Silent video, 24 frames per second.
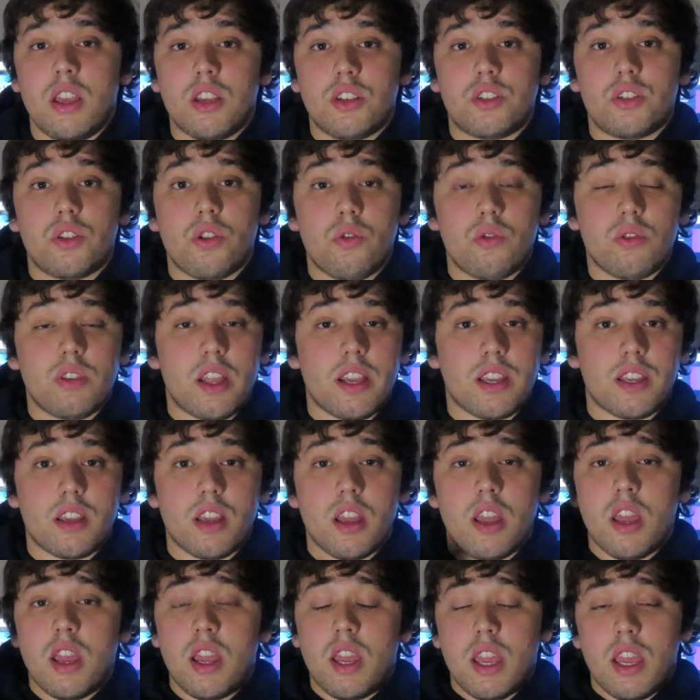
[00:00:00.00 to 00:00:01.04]
So like
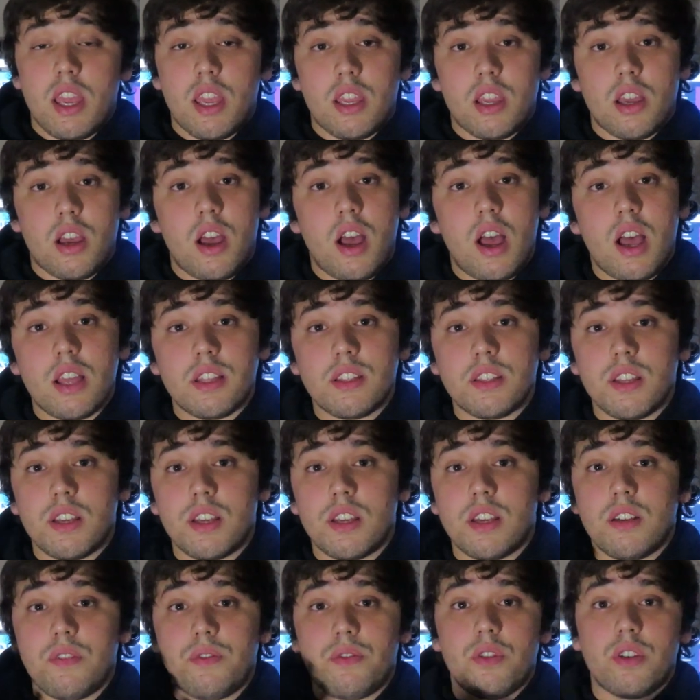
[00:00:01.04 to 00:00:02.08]
a
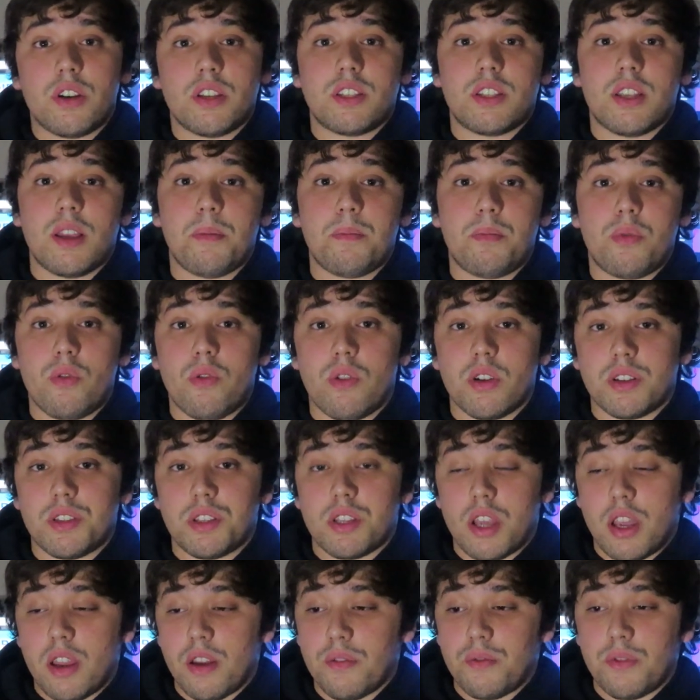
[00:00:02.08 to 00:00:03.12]
Honda, for example, a
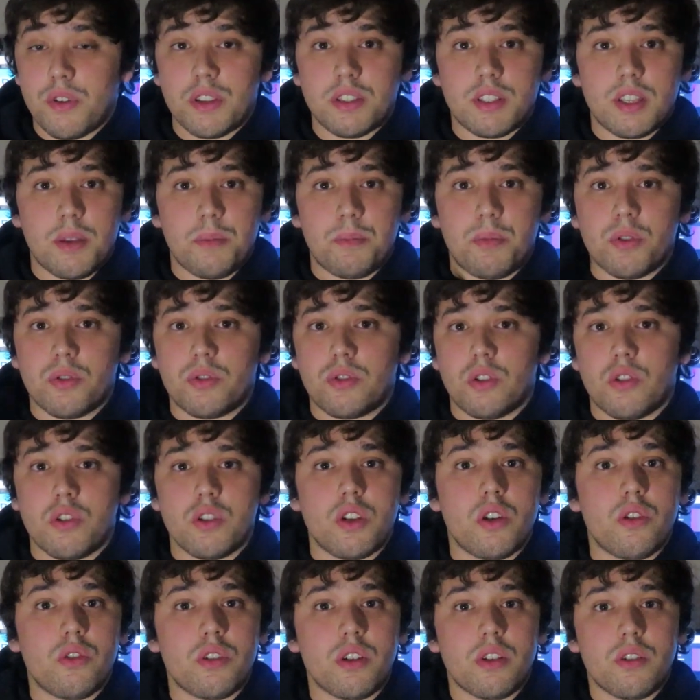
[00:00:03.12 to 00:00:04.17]
Scion, for example,
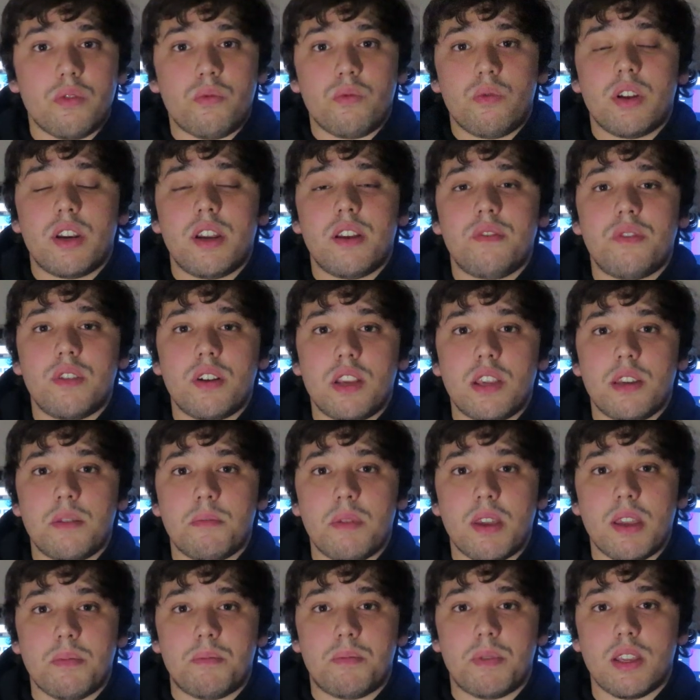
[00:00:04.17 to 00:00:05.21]
Toyota, whatever it
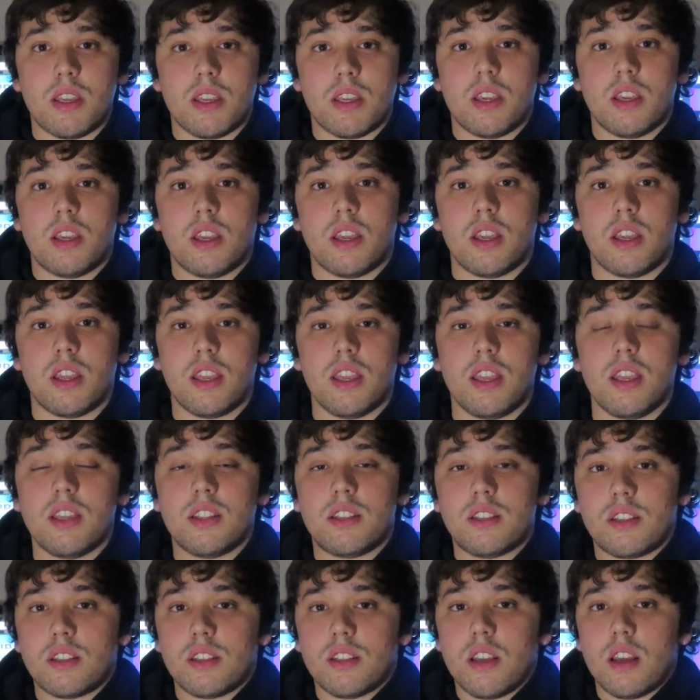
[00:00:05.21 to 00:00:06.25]
may be,
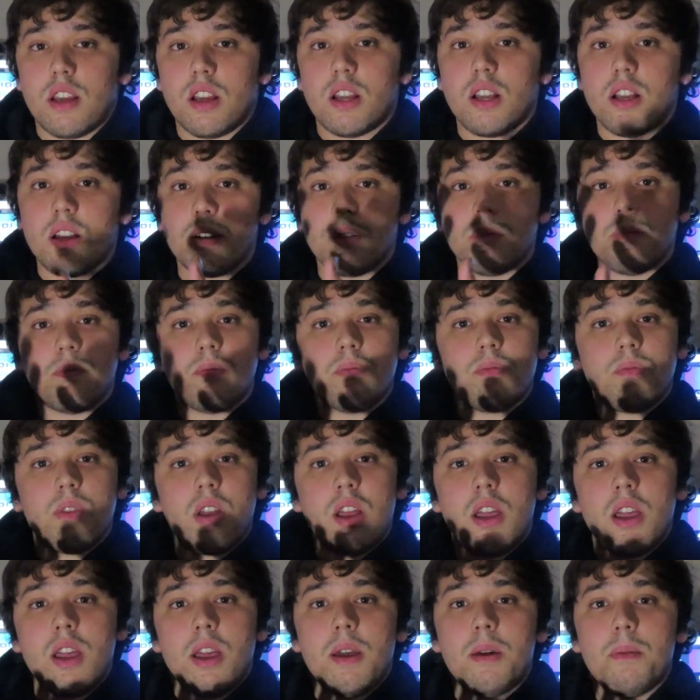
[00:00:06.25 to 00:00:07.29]
it's a
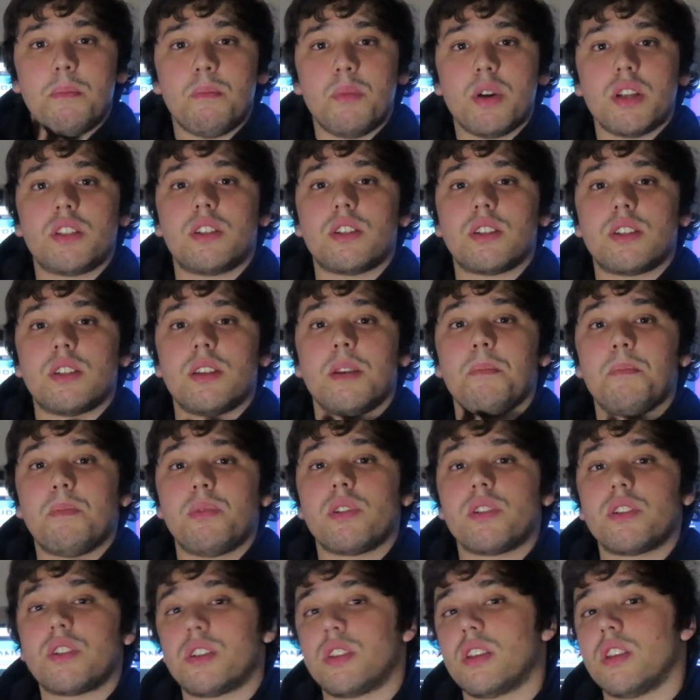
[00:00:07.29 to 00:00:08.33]
much
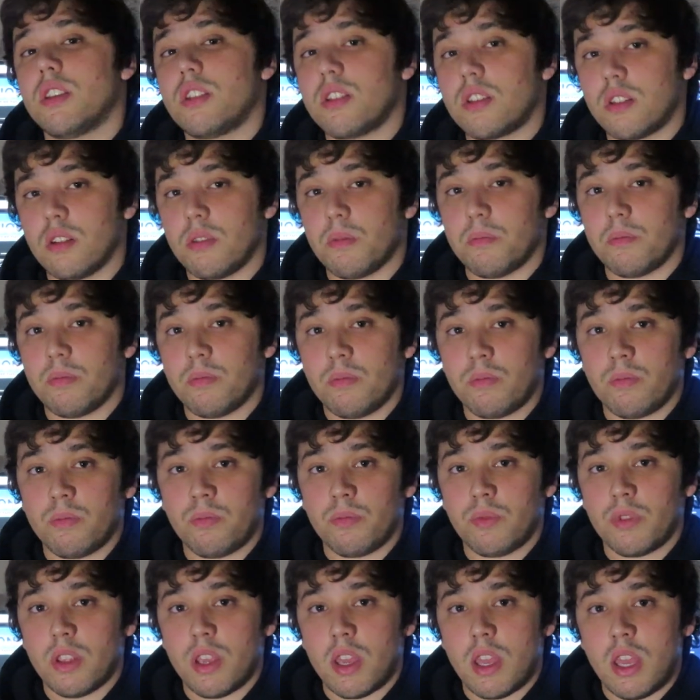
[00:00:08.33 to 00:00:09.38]
simpler system
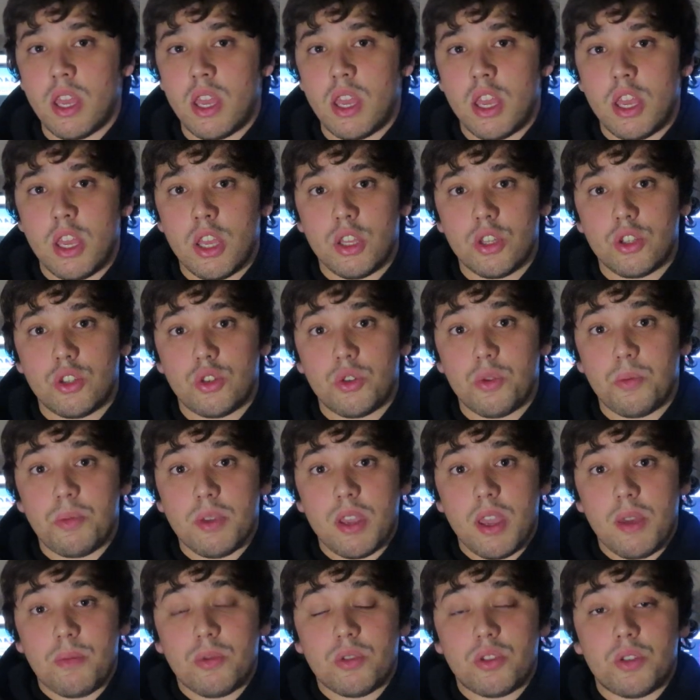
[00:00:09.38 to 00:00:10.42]
to
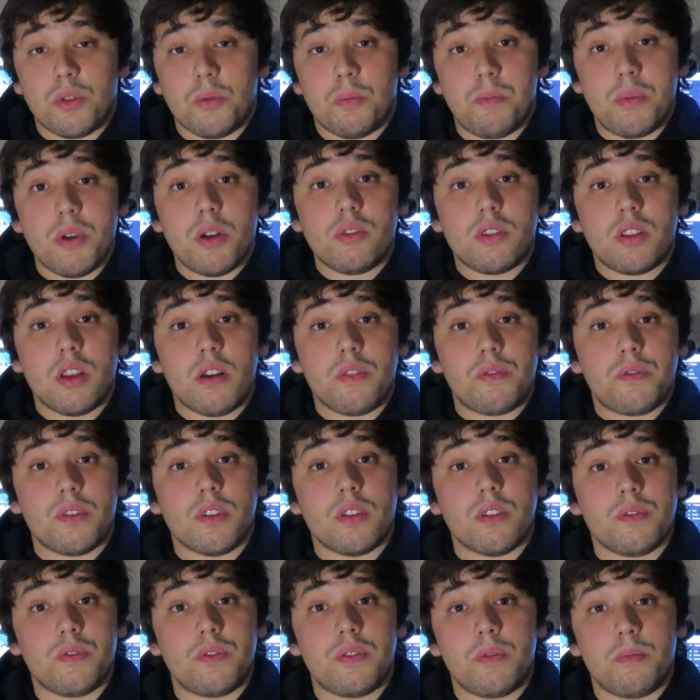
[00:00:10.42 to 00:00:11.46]
be able to build off
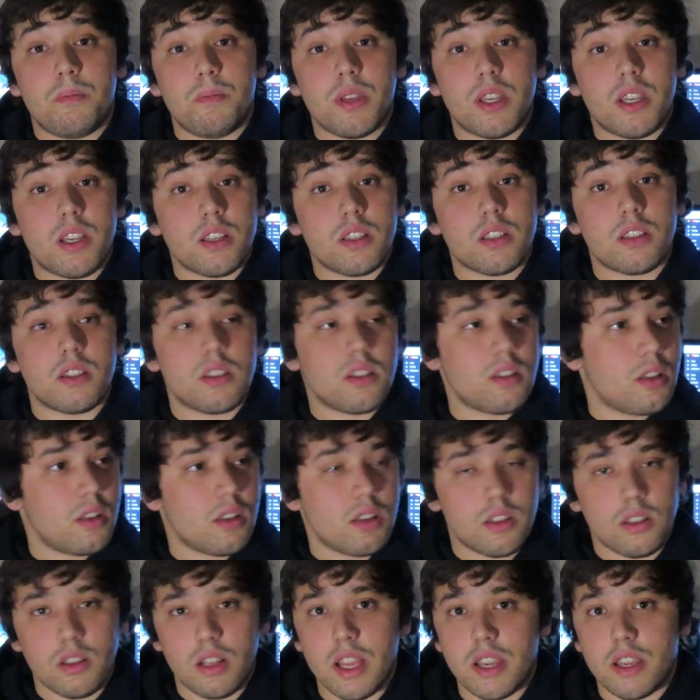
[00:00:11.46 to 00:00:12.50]
of because
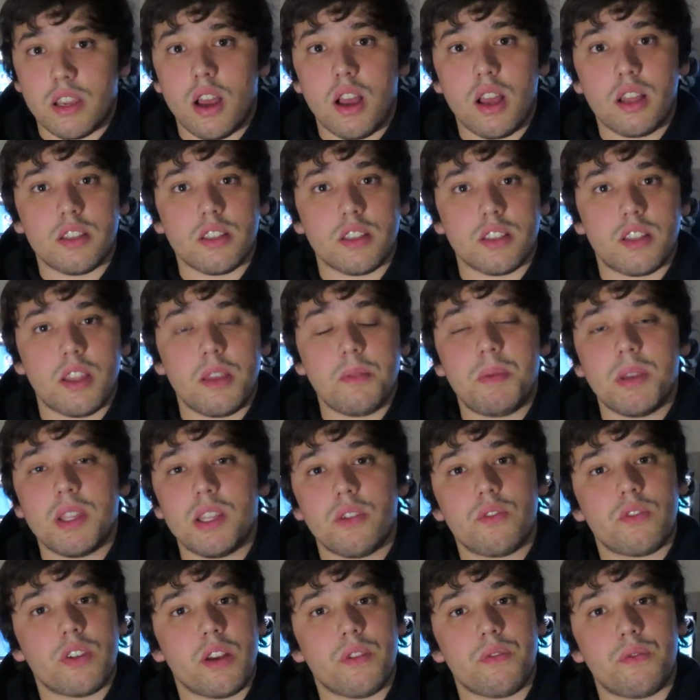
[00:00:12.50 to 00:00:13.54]
like Hondas, they've
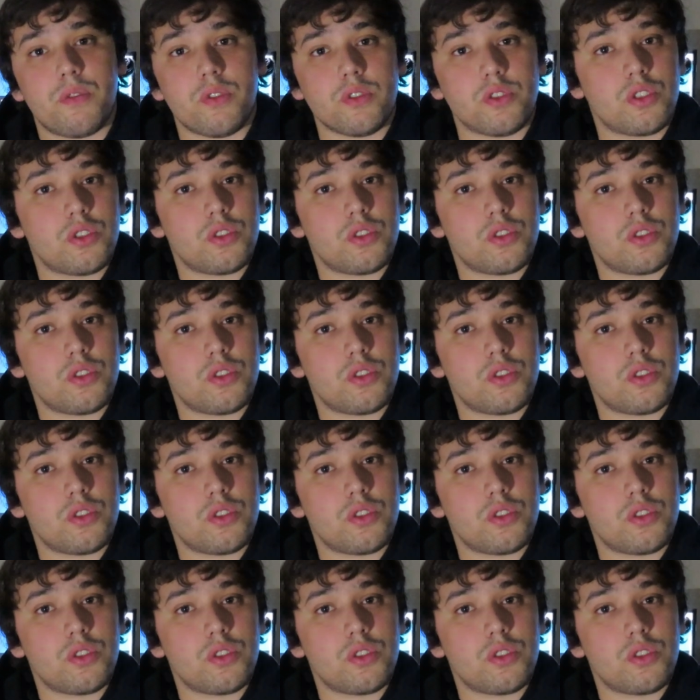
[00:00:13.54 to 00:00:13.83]
been around for